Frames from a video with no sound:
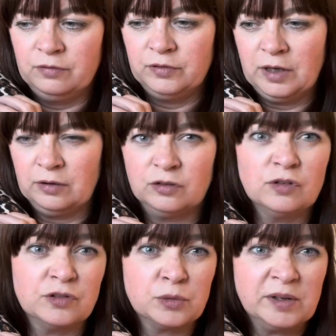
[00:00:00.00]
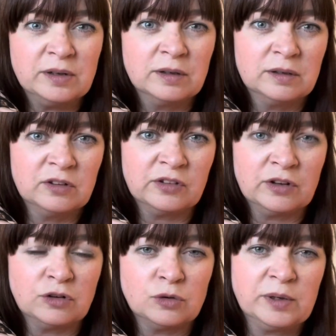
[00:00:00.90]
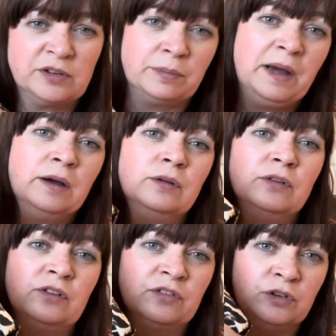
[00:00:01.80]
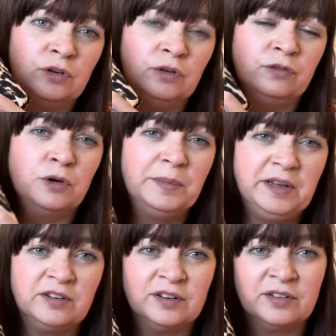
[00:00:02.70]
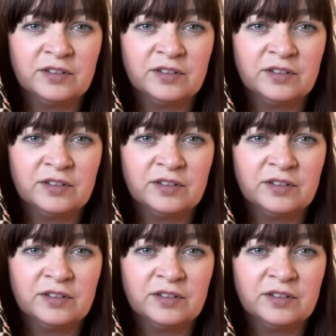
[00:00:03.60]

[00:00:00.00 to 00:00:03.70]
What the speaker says: Yeah, sort of just under £20 for 4 metres.